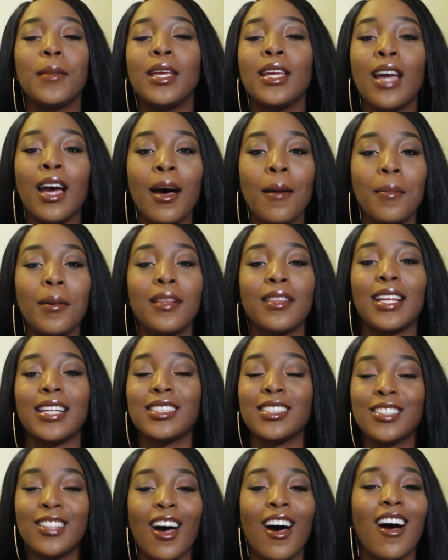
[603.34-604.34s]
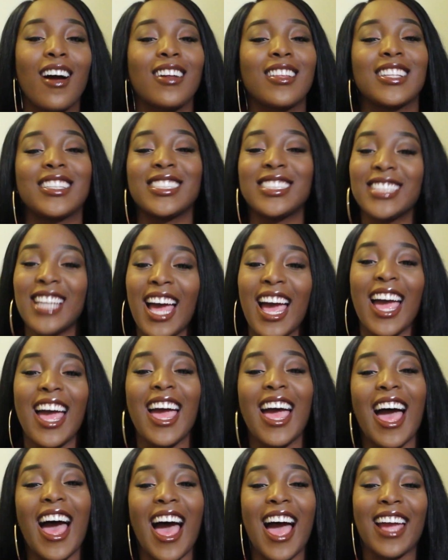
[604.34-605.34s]
me up, let's talk, let's
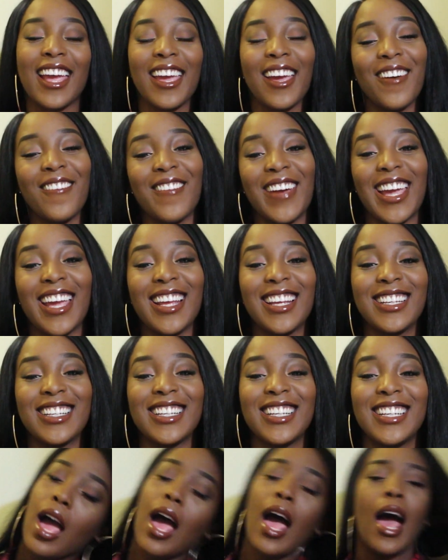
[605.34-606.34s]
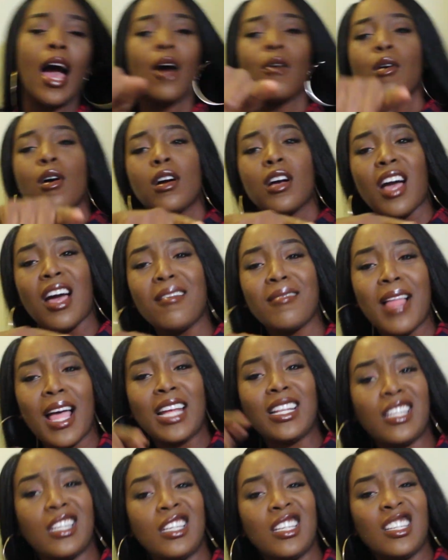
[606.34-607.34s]
chat. I can't wait. I woke up
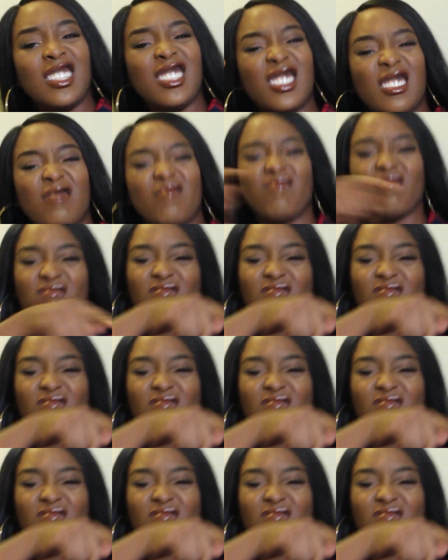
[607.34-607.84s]
like this.